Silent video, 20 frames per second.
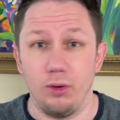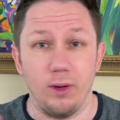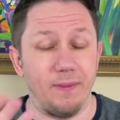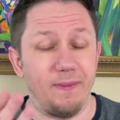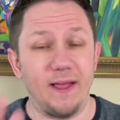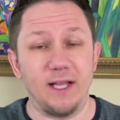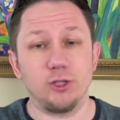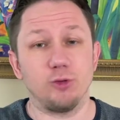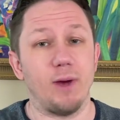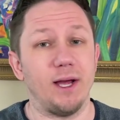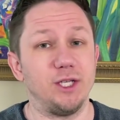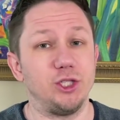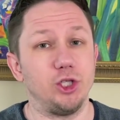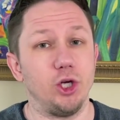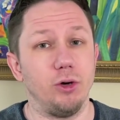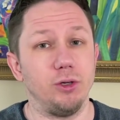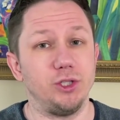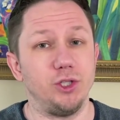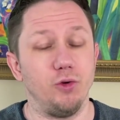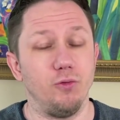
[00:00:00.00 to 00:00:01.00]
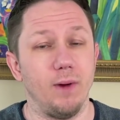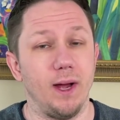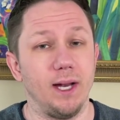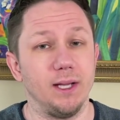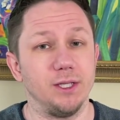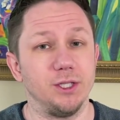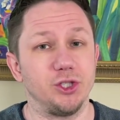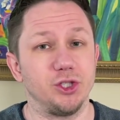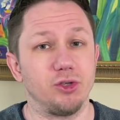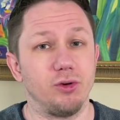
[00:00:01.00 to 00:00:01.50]
And that's why I show it to you right on
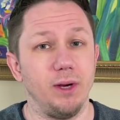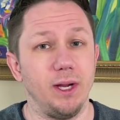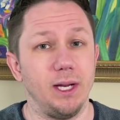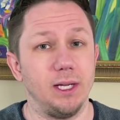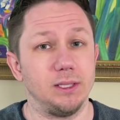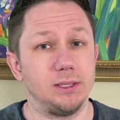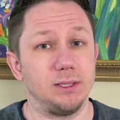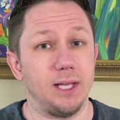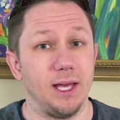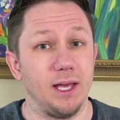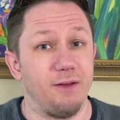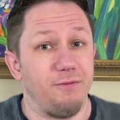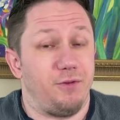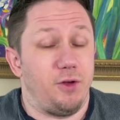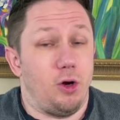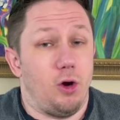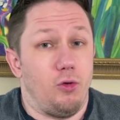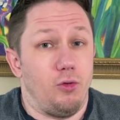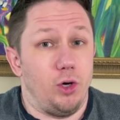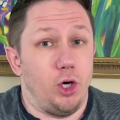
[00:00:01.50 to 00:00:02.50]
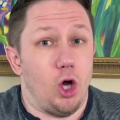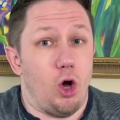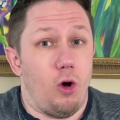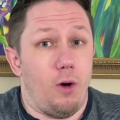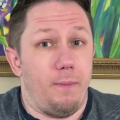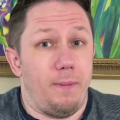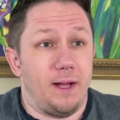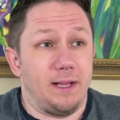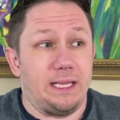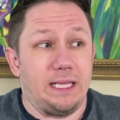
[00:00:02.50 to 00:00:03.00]
the screen. It's like if you don't know
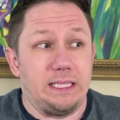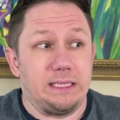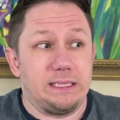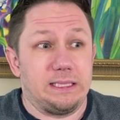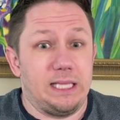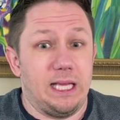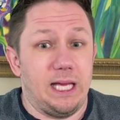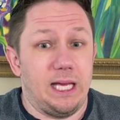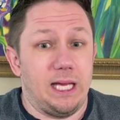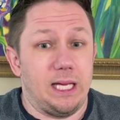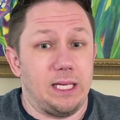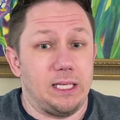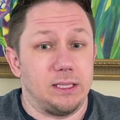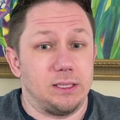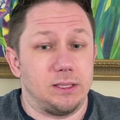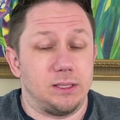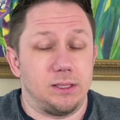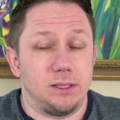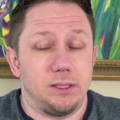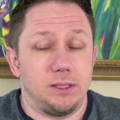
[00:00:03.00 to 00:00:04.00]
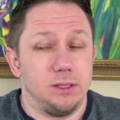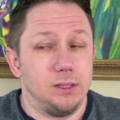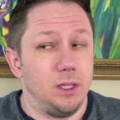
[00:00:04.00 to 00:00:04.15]
about these things